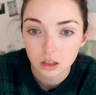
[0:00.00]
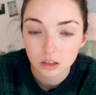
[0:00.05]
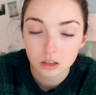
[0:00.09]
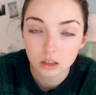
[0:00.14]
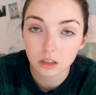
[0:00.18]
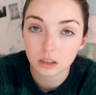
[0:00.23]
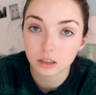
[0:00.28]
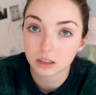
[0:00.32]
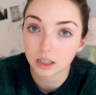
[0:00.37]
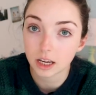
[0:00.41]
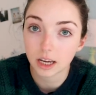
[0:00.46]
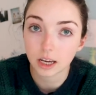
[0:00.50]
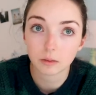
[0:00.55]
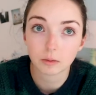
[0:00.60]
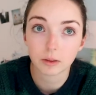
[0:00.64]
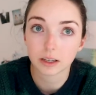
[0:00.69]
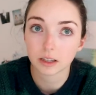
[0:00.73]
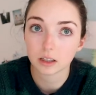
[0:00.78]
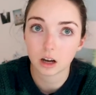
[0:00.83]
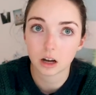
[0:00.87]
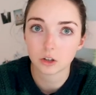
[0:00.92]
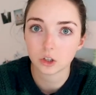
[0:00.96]
to this day of
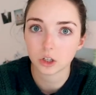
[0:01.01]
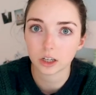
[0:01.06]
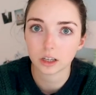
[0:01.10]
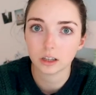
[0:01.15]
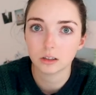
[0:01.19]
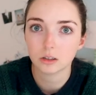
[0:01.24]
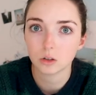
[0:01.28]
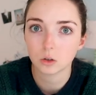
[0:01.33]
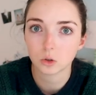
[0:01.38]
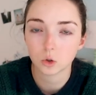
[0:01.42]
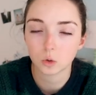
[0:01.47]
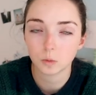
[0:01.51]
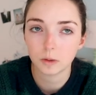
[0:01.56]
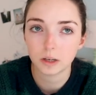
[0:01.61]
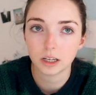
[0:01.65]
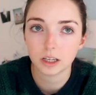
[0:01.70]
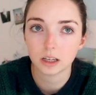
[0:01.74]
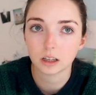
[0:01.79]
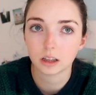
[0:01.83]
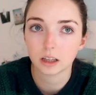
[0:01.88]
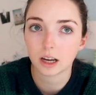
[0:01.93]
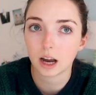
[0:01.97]
like not checking social
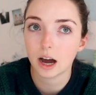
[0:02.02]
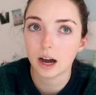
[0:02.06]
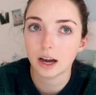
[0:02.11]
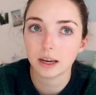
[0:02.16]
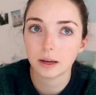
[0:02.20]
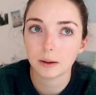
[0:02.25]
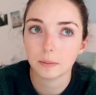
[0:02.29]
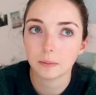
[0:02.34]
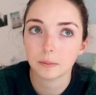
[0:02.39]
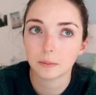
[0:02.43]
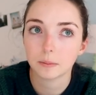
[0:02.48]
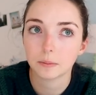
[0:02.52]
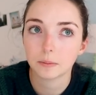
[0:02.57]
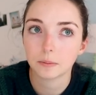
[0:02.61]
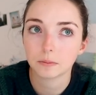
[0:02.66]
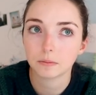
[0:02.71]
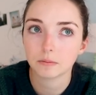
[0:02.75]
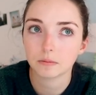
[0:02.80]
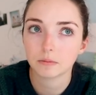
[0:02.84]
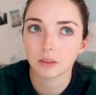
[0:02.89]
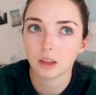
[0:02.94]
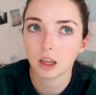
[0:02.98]
media. Like I am
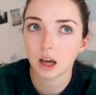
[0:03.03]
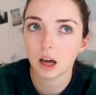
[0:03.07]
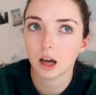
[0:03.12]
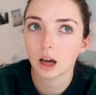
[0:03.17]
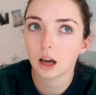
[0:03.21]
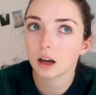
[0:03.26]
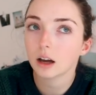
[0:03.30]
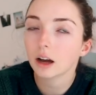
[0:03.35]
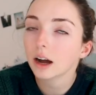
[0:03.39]
a